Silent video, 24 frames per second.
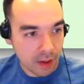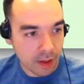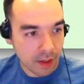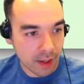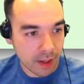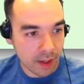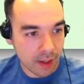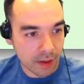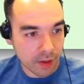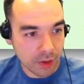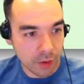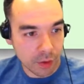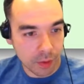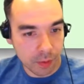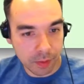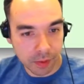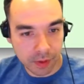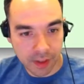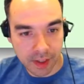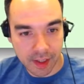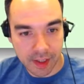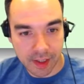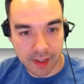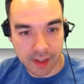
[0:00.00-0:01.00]
Can you
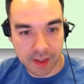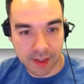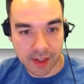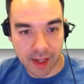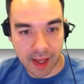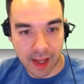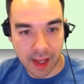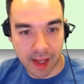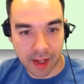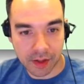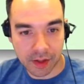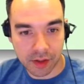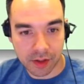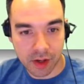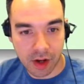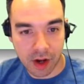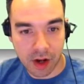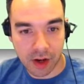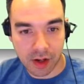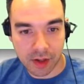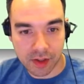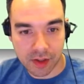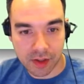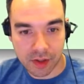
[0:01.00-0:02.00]
please add
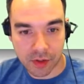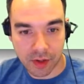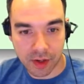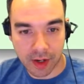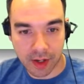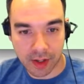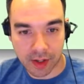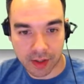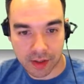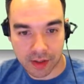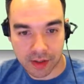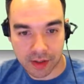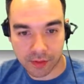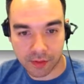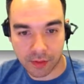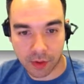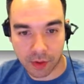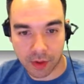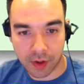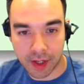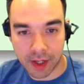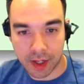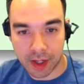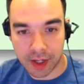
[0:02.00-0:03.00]
doc strings for
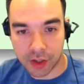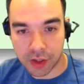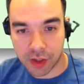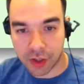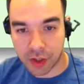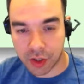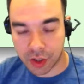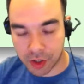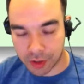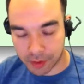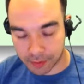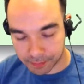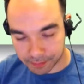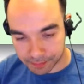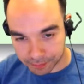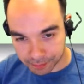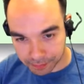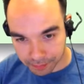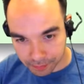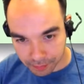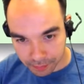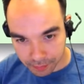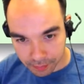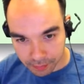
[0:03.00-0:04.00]
each
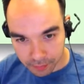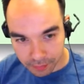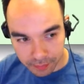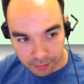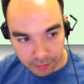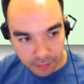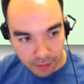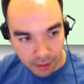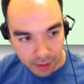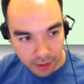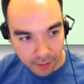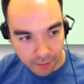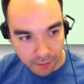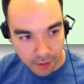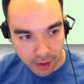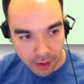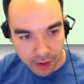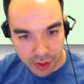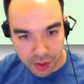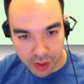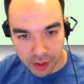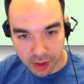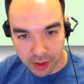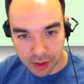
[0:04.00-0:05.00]

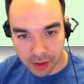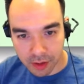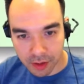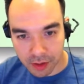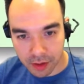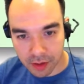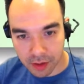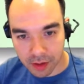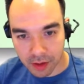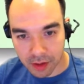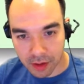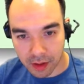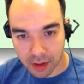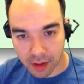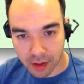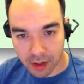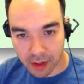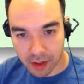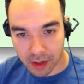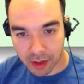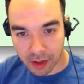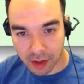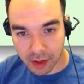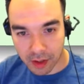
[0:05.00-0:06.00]
function
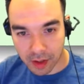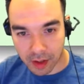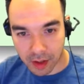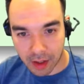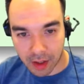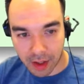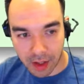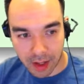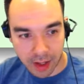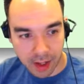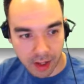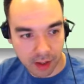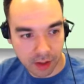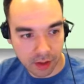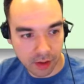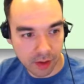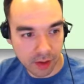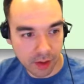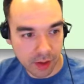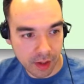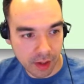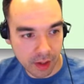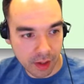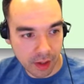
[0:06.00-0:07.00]
and
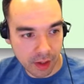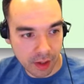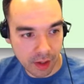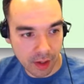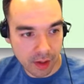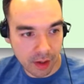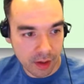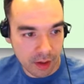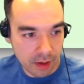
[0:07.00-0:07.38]
the